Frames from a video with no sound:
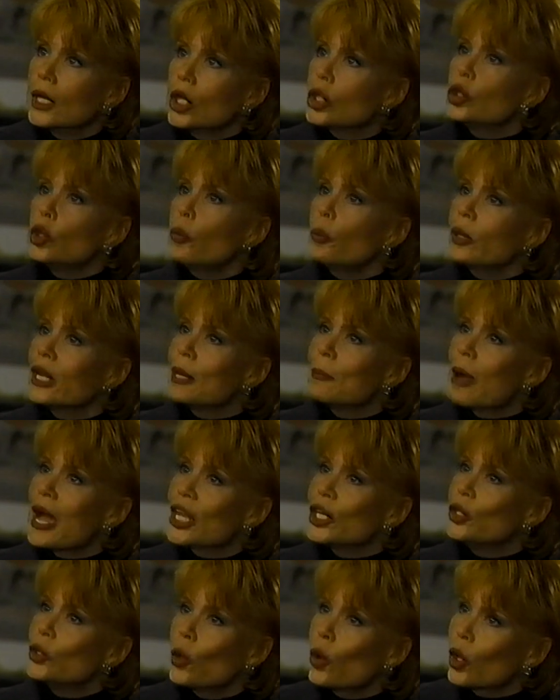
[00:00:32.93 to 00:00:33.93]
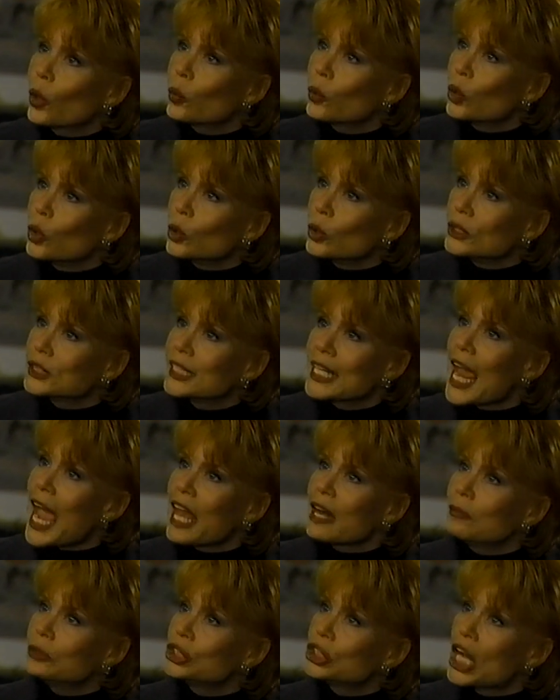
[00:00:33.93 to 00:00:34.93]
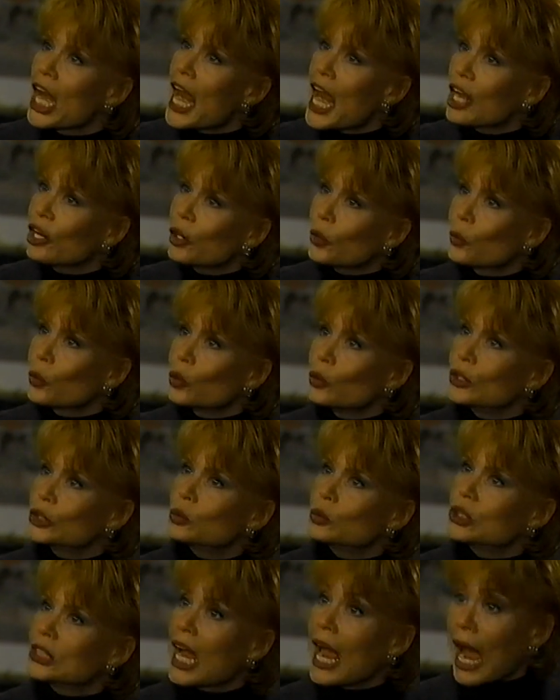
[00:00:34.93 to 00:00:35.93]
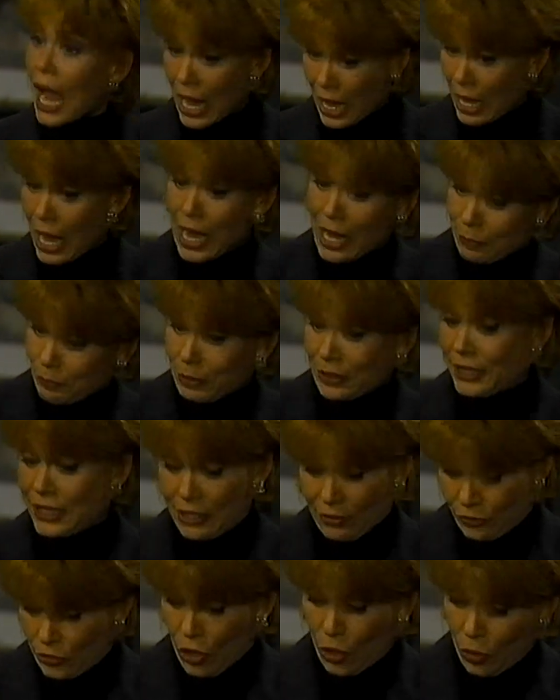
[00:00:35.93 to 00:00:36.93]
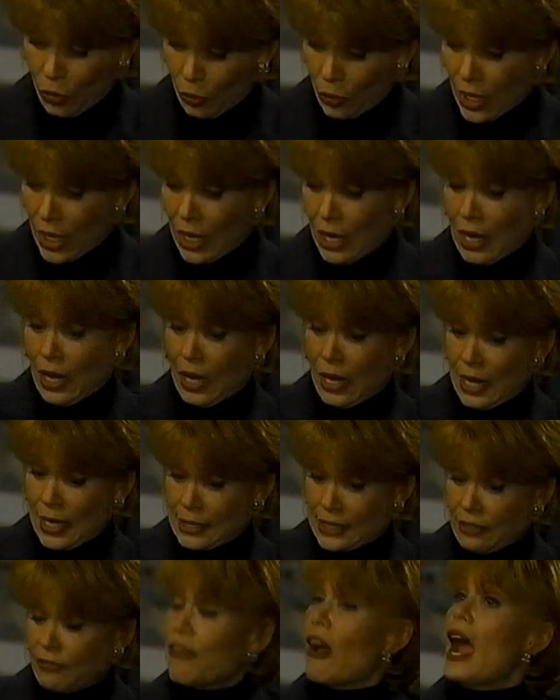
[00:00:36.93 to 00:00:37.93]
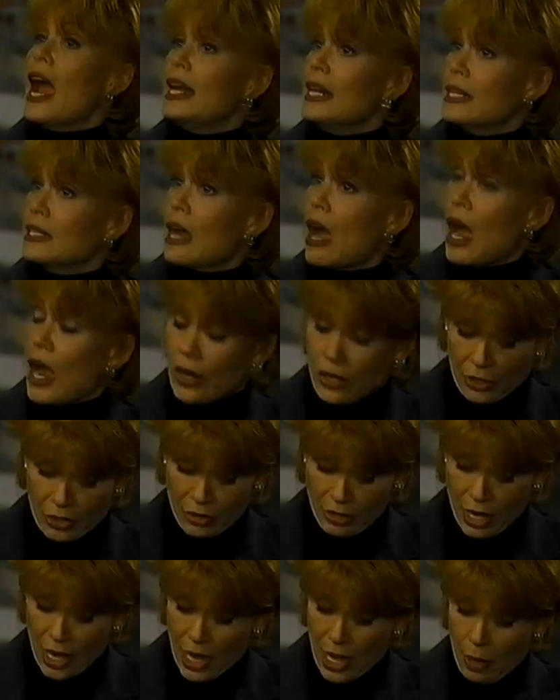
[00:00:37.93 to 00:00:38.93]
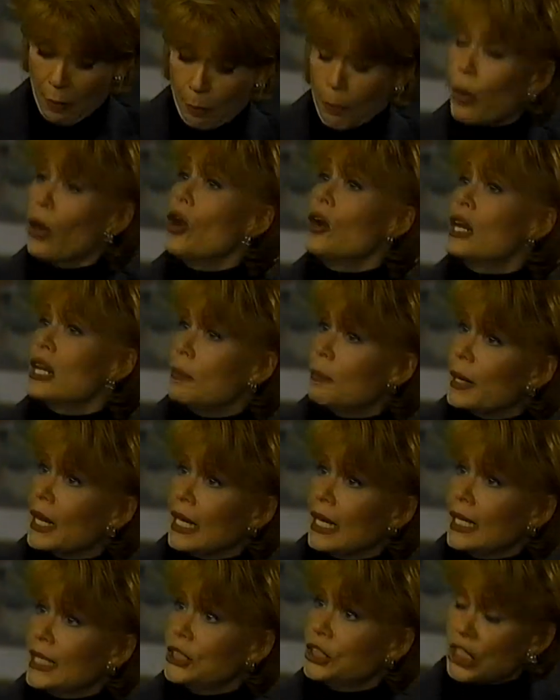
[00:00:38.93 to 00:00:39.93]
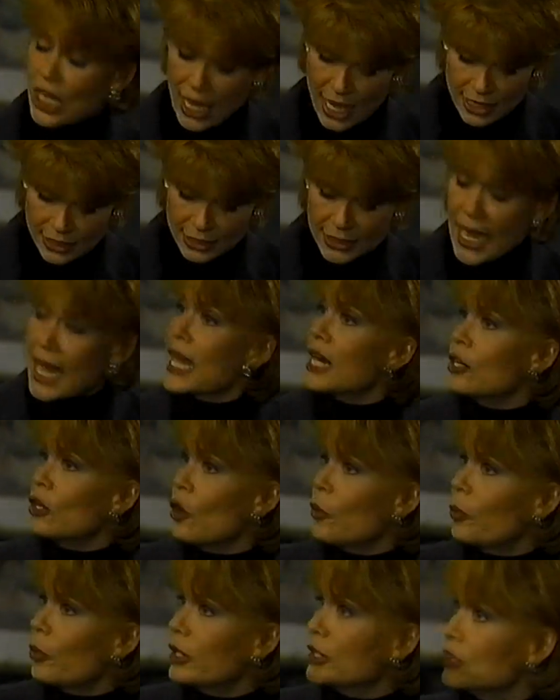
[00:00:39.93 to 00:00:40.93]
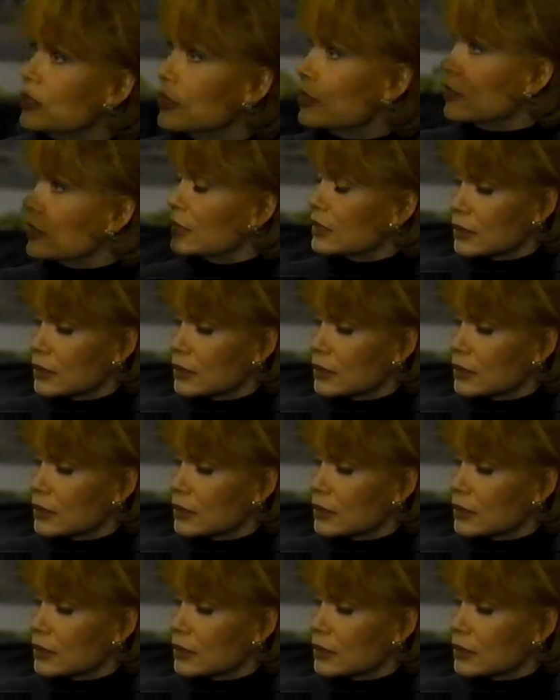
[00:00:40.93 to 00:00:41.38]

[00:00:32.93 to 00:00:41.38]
You play by your rules, the Adam Chandler rules, which I, I, I believe go uh, divide and conquer, burn and pillage, and take no prisoners. What?